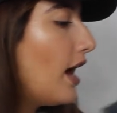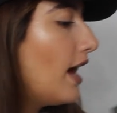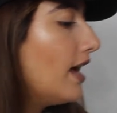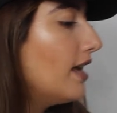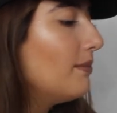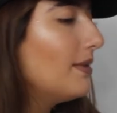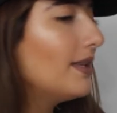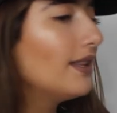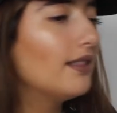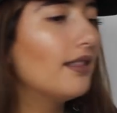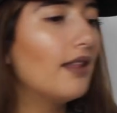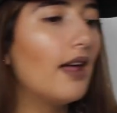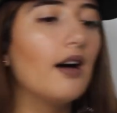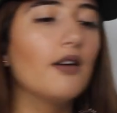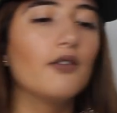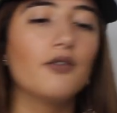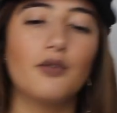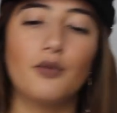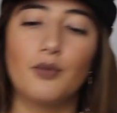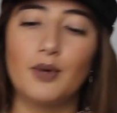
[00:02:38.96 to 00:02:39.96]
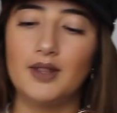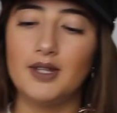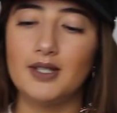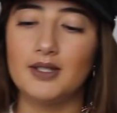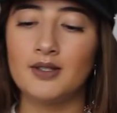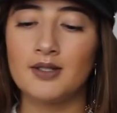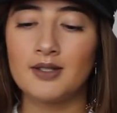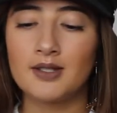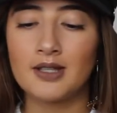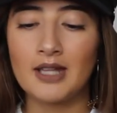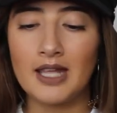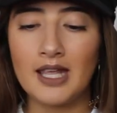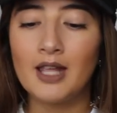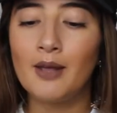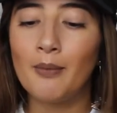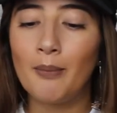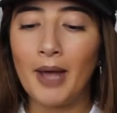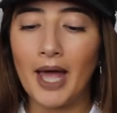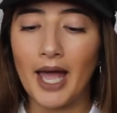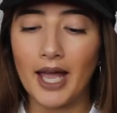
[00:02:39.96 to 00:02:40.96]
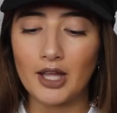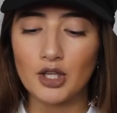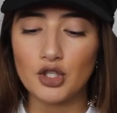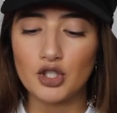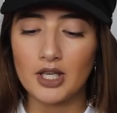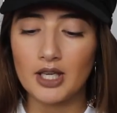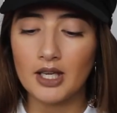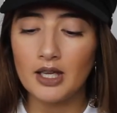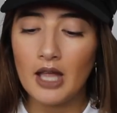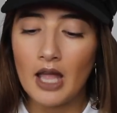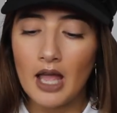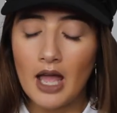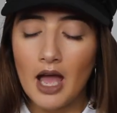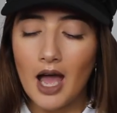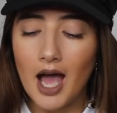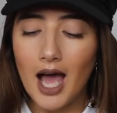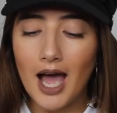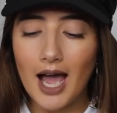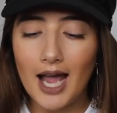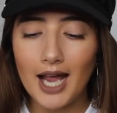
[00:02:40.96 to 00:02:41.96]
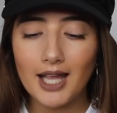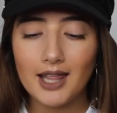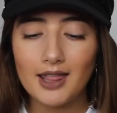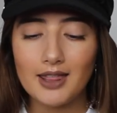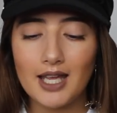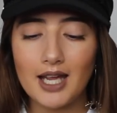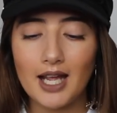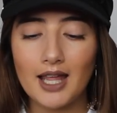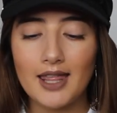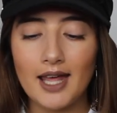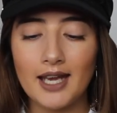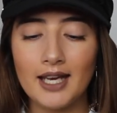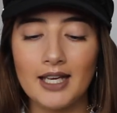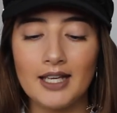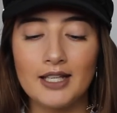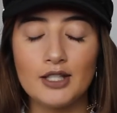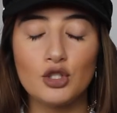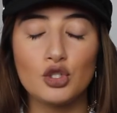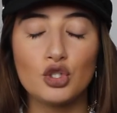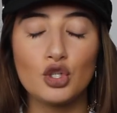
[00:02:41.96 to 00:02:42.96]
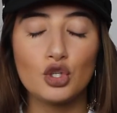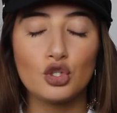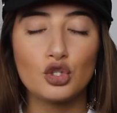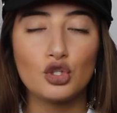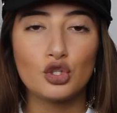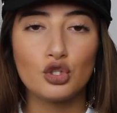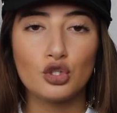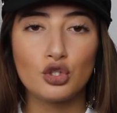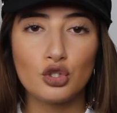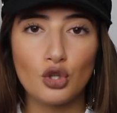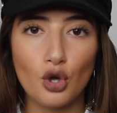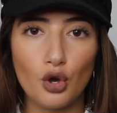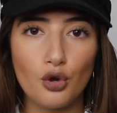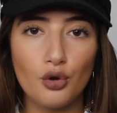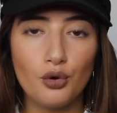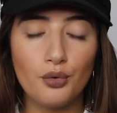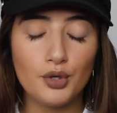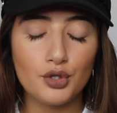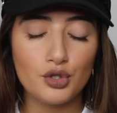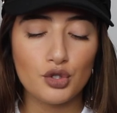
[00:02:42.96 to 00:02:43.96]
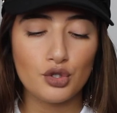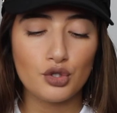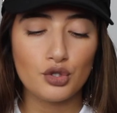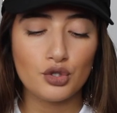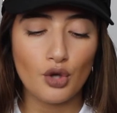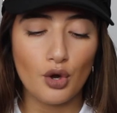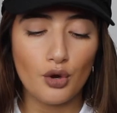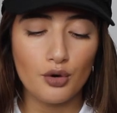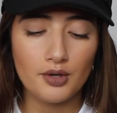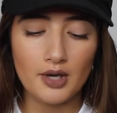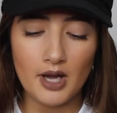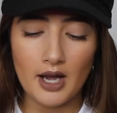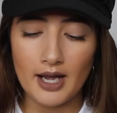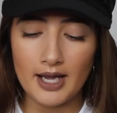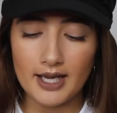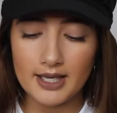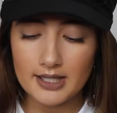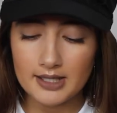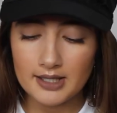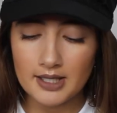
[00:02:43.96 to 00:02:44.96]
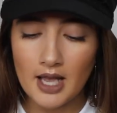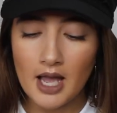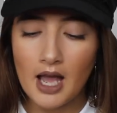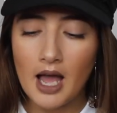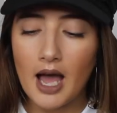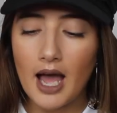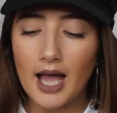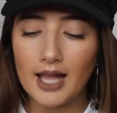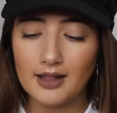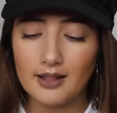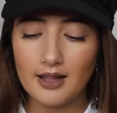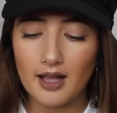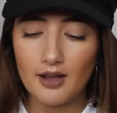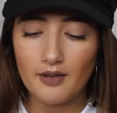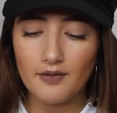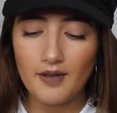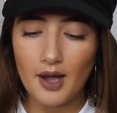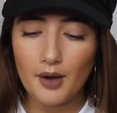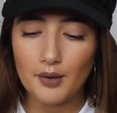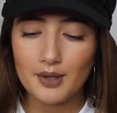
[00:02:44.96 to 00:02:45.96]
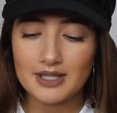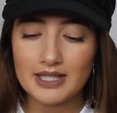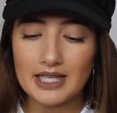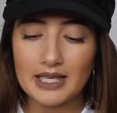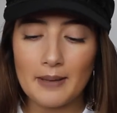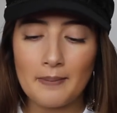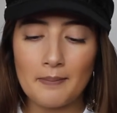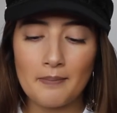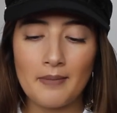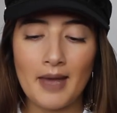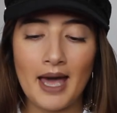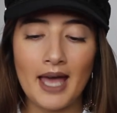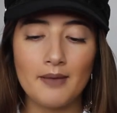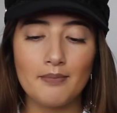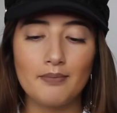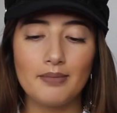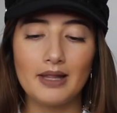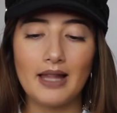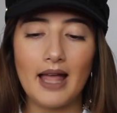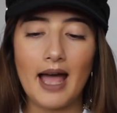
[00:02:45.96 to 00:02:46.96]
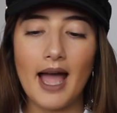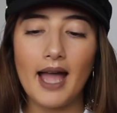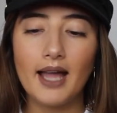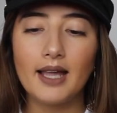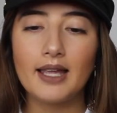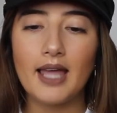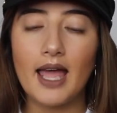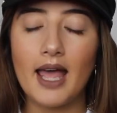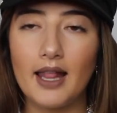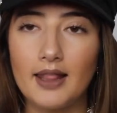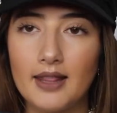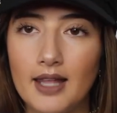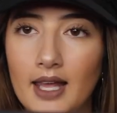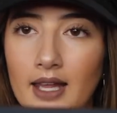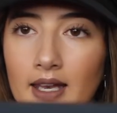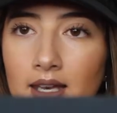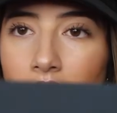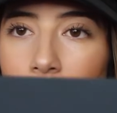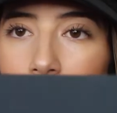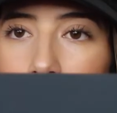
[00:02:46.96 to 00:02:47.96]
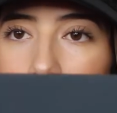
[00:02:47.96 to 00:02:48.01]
I am in love with this sleek packaging. I think that it is so, so nice. I love how it's like matte black and then